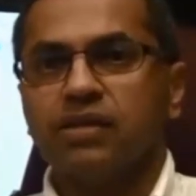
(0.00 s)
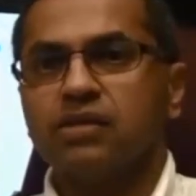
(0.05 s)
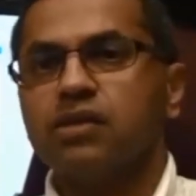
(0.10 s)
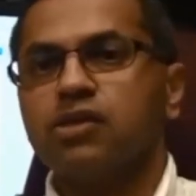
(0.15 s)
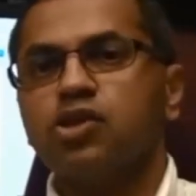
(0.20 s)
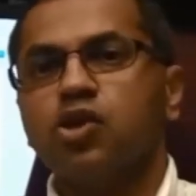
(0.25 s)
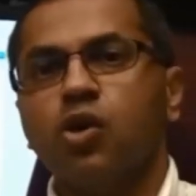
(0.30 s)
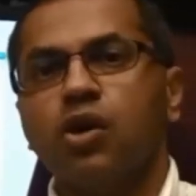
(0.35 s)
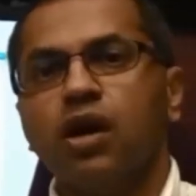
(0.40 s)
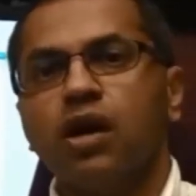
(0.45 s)
This
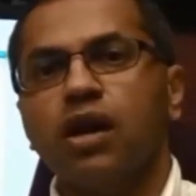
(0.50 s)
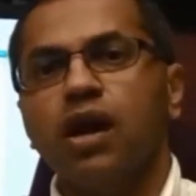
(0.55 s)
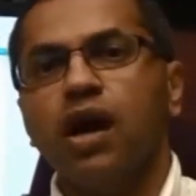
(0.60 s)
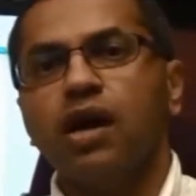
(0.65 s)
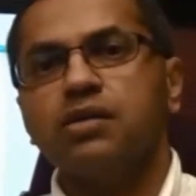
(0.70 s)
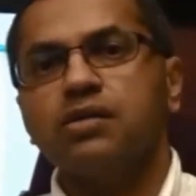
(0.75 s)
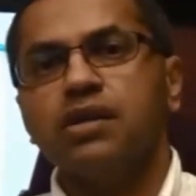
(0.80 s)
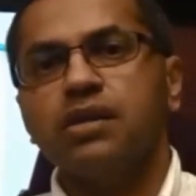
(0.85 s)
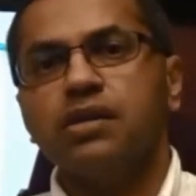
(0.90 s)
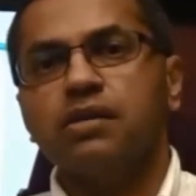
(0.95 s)
is your
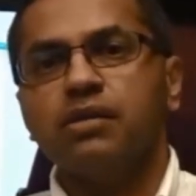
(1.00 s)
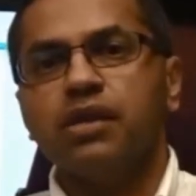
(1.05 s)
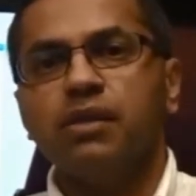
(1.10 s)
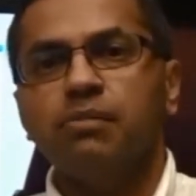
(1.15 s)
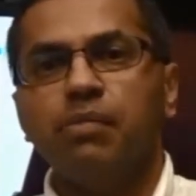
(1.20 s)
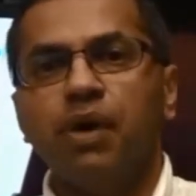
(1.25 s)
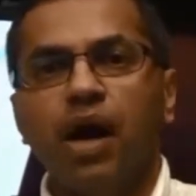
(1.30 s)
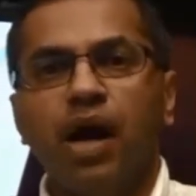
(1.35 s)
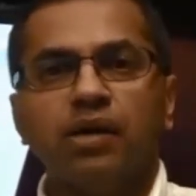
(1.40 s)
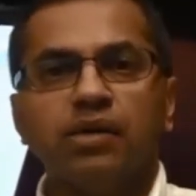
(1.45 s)
classic
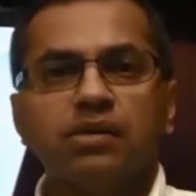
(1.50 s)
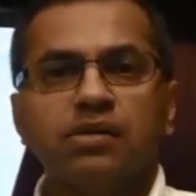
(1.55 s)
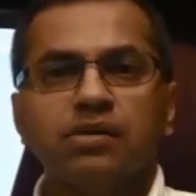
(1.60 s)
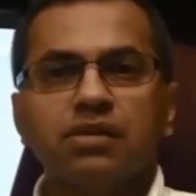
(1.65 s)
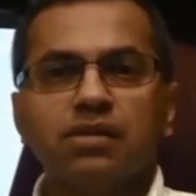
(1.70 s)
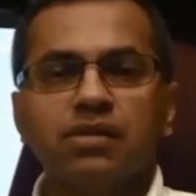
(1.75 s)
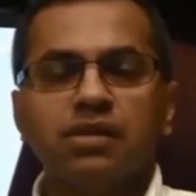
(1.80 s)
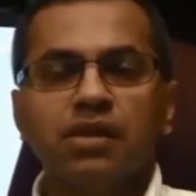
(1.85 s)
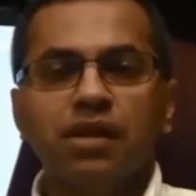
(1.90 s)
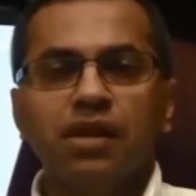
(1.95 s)

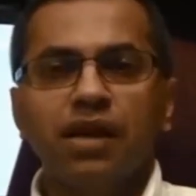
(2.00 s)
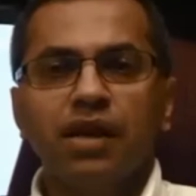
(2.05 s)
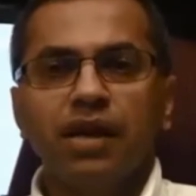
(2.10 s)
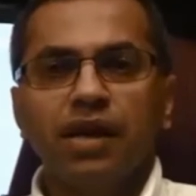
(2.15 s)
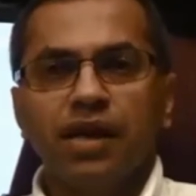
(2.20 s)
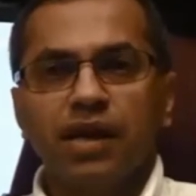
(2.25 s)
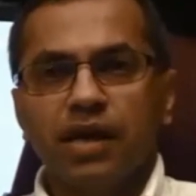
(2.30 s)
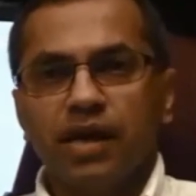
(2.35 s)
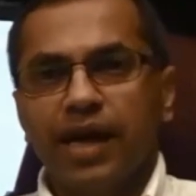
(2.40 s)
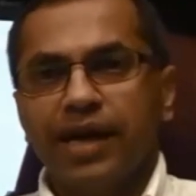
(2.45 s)
rebias
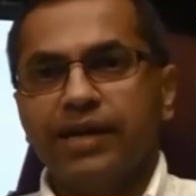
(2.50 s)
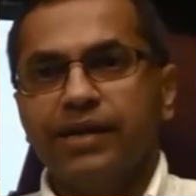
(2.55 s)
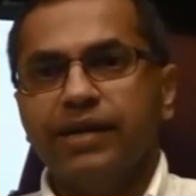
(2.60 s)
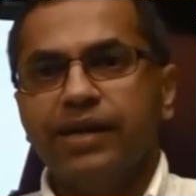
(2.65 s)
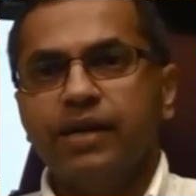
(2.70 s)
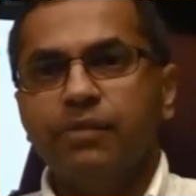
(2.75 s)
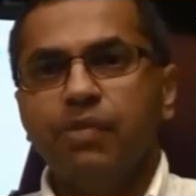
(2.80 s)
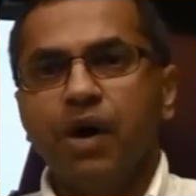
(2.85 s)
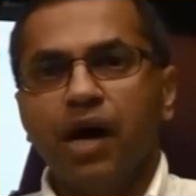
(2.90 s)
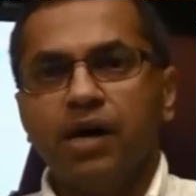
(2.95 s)
and
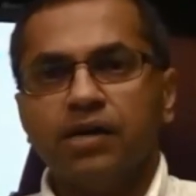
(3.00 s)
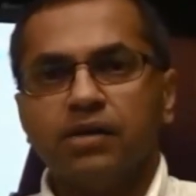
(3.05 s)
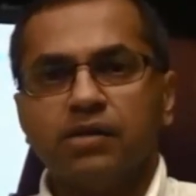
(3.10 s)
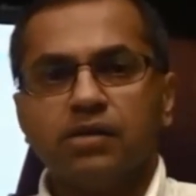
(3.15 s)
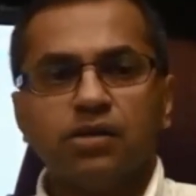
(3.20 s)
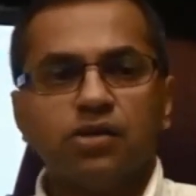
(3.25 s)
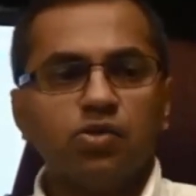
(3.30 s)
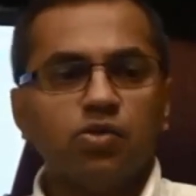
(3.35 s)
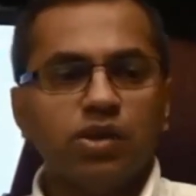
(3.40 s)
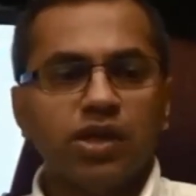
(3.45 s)
debias
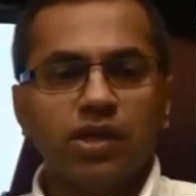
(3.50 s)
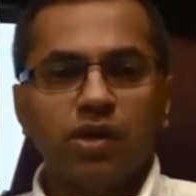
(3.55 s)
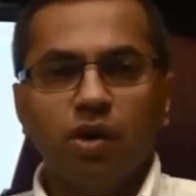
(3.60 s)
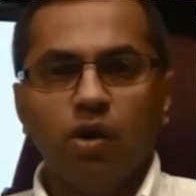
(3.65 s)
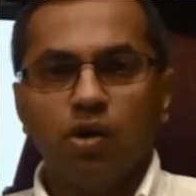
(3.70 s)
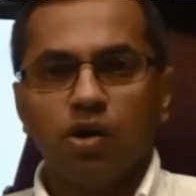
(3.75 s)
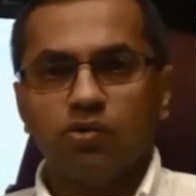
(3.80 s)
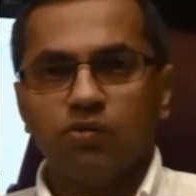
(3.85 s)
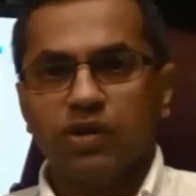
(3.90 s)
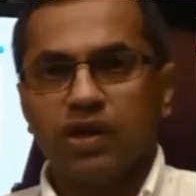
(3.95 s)
story
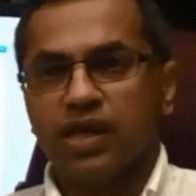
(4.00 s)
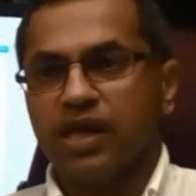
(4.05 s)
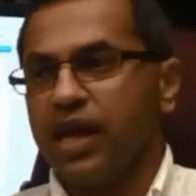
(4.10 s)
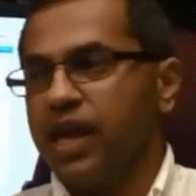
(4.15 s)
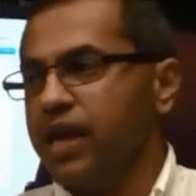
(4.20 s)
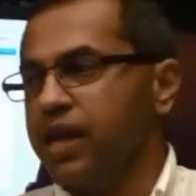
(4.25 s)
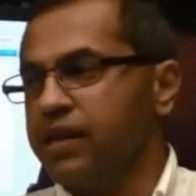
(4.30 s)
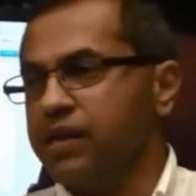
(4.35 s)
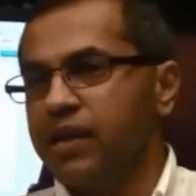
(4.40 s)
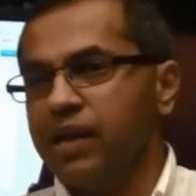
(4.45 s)
all over
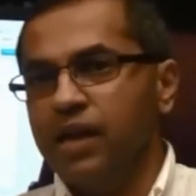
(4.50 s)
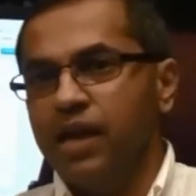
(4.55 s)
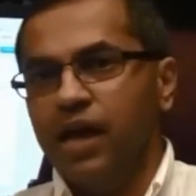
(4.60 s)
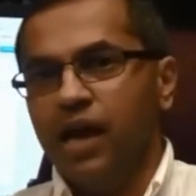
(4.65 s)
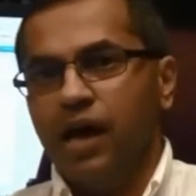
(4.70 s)
again.